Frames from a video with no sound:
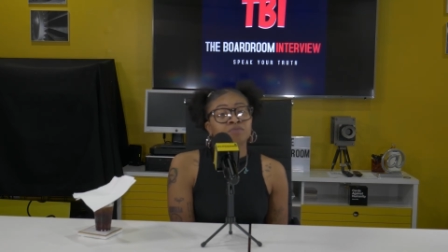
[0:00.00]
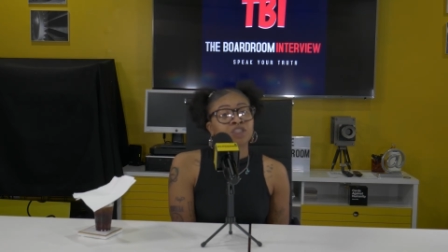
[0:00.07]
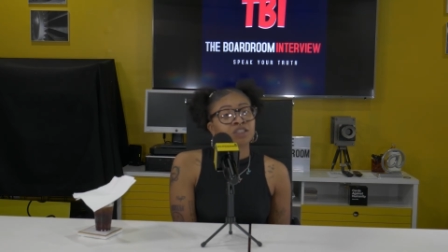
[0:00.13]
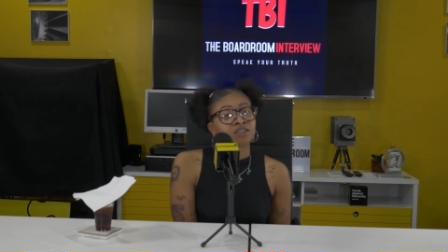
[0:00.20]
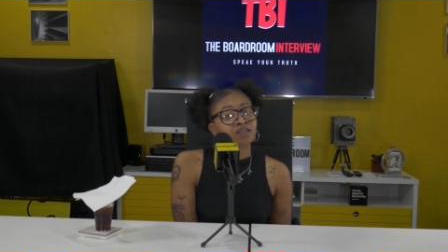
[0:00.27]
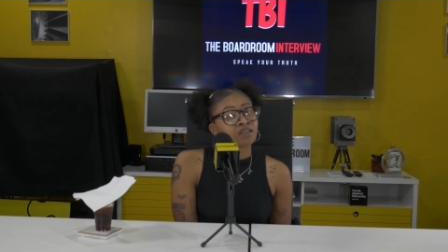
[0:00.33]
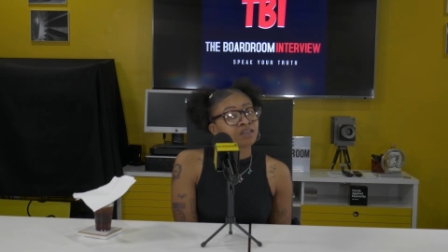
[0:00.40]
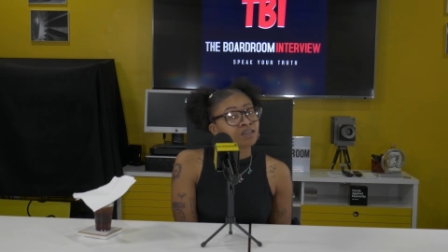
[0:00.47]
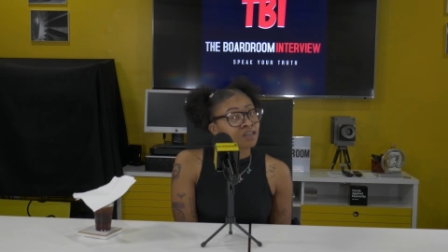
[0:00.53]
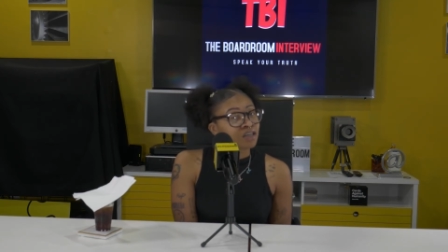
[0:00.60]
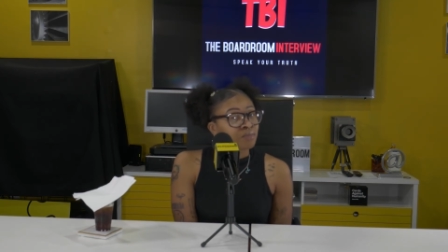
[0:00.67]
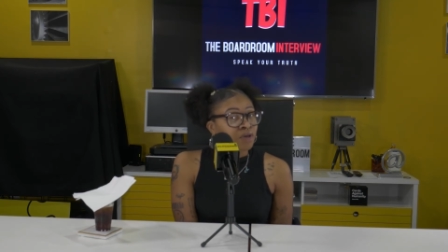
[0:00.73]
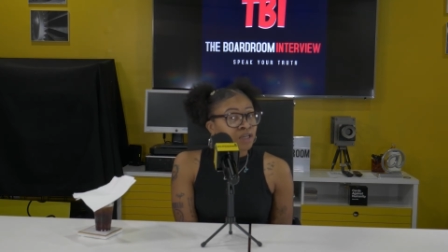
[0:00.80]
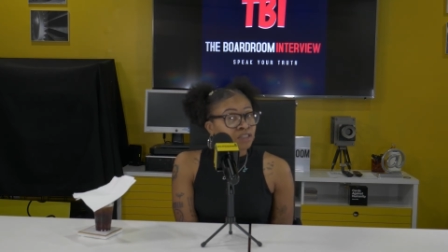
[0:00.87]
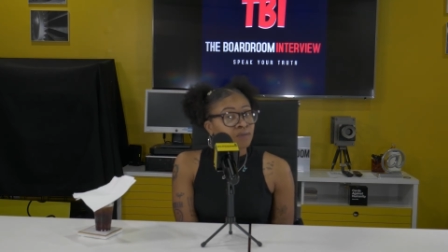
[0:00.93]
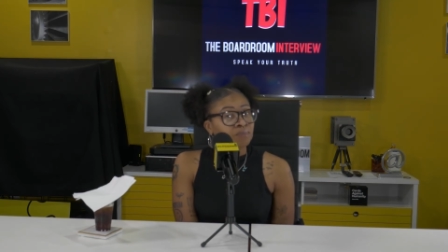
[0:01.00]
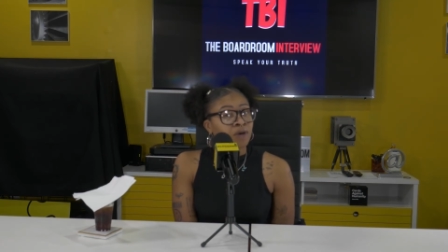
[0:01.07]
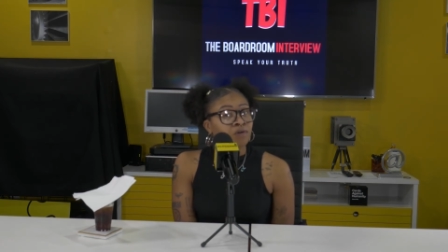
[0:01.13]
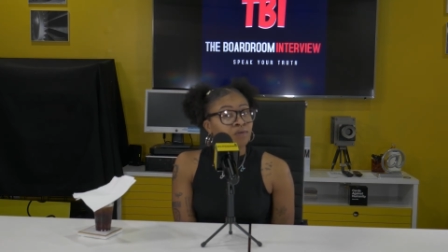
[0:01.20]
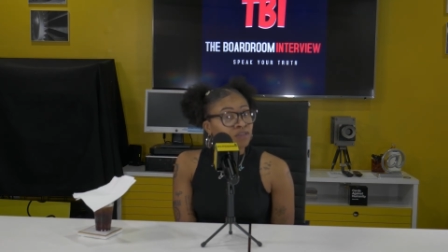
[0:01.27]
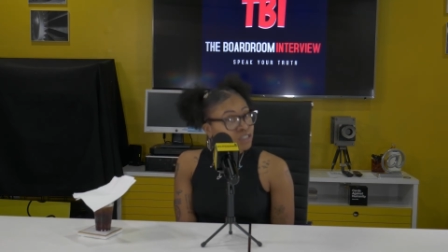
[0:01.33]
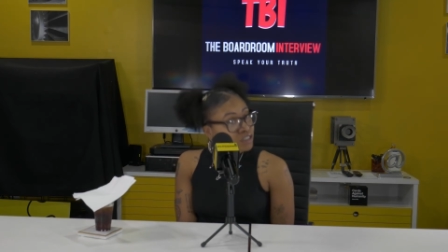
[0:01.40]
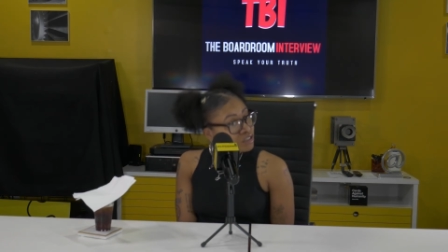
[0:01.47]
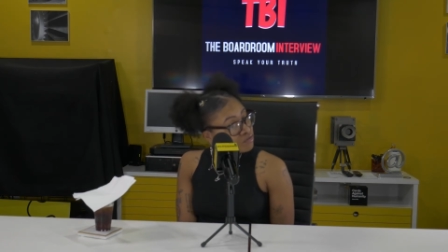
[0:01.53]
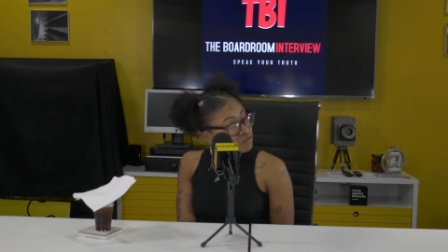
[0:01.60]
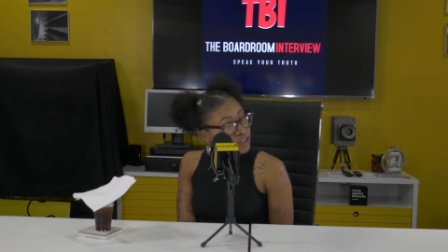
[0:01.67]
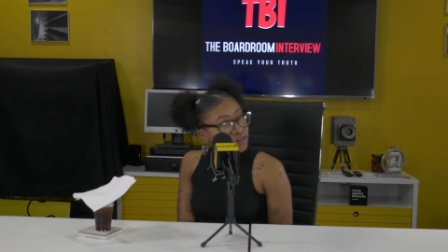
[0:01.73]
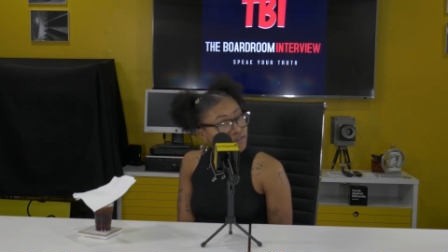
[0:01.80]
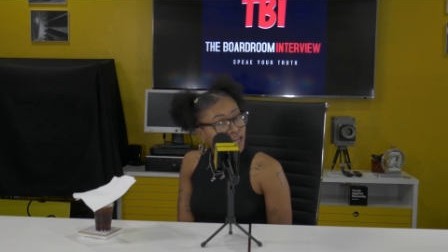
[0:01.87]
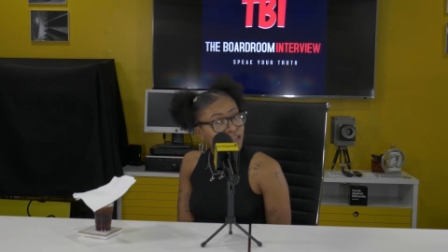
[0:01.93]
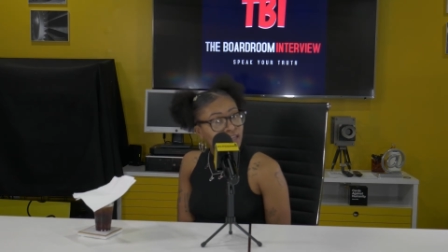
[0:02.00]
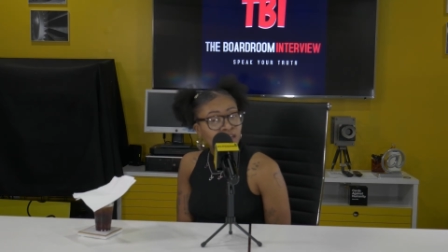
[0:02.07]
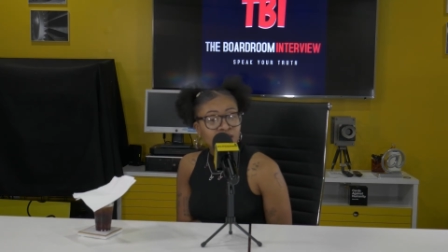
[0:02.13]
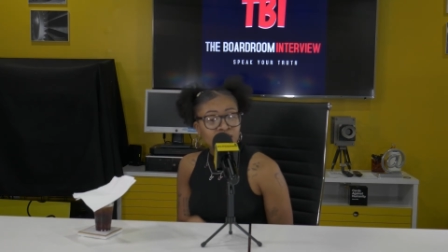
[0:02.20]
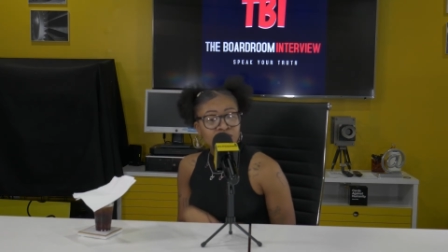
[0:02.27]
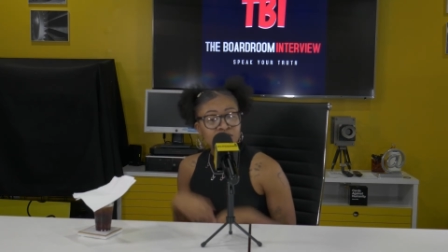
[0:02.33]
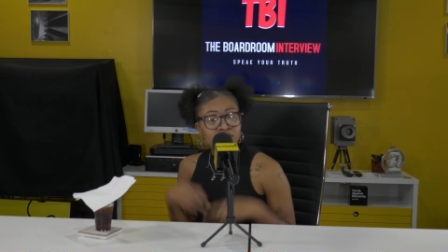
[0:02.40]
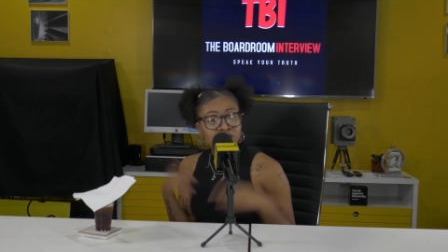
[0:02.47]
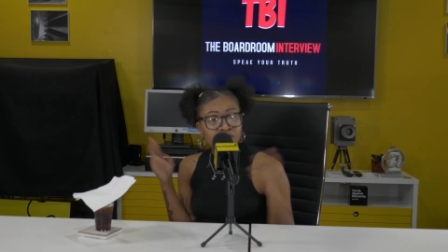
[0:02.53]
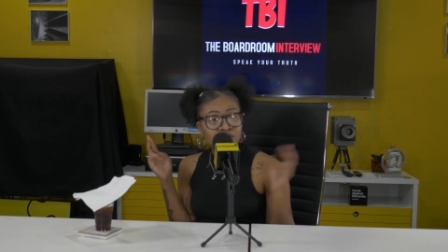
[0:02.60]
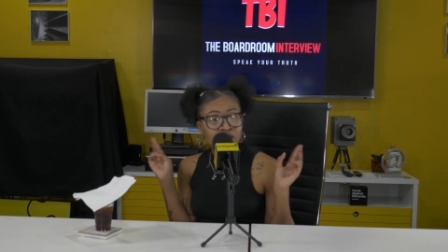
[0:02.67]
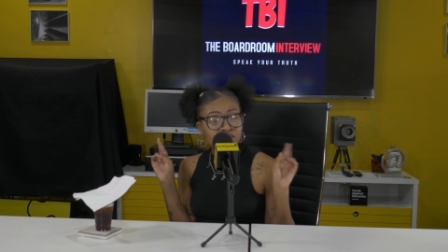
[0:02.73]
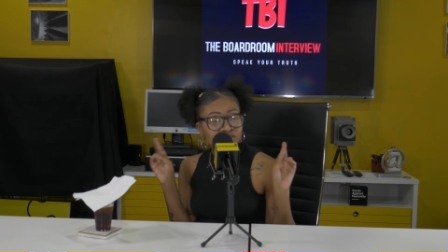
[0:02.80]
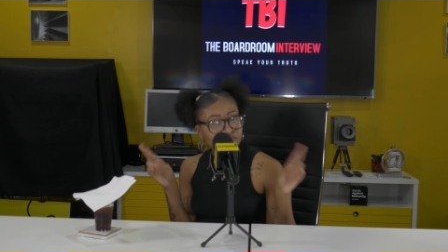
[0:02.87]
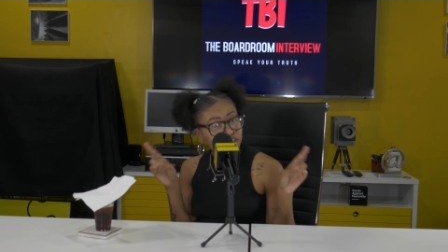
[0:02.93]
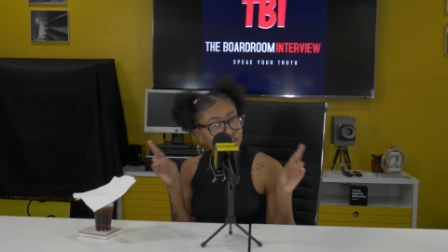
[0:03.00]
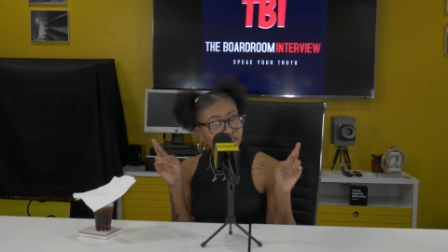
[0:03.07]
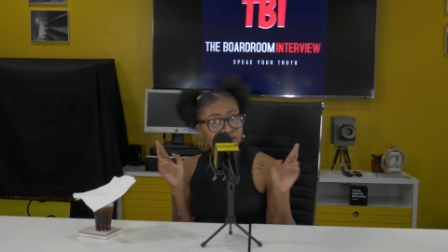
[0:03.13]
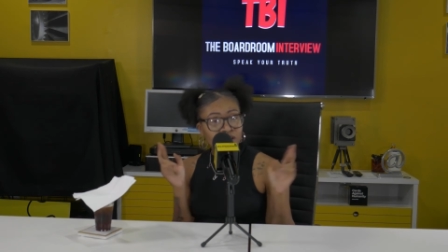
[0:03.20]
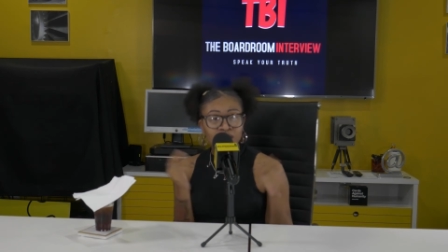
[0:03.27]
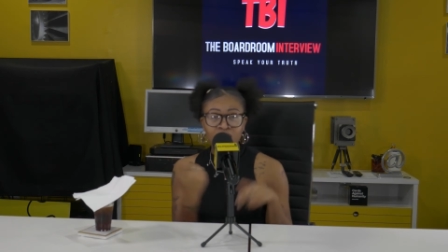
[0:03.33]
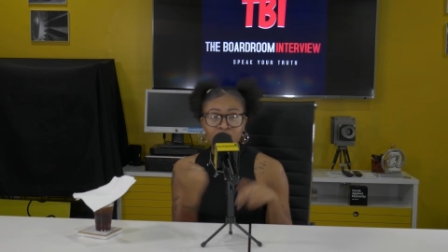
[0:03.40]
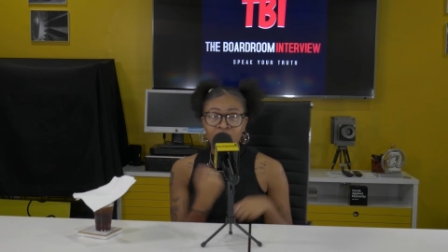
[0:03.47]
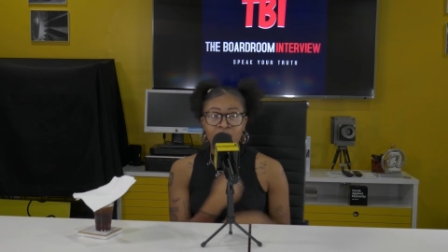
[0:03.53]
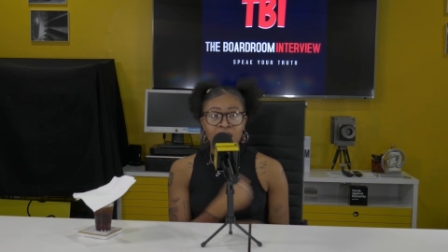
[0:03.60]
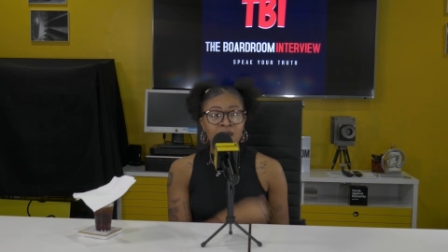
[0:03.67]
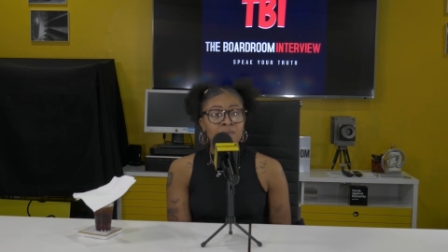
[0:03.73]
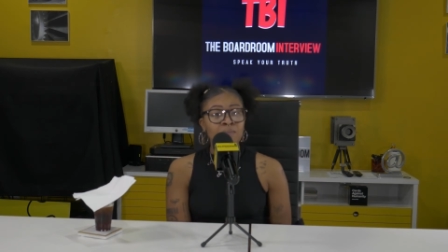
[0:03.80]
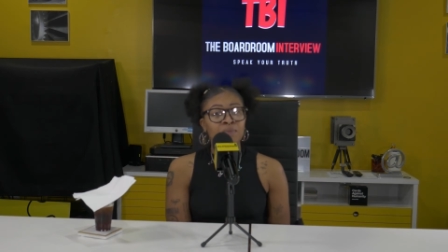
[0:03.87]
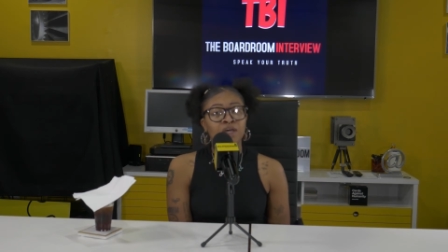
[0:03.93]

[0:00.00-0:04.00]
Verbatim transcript: she's looking to get picked up by WeTV right now, so cross fingers on that.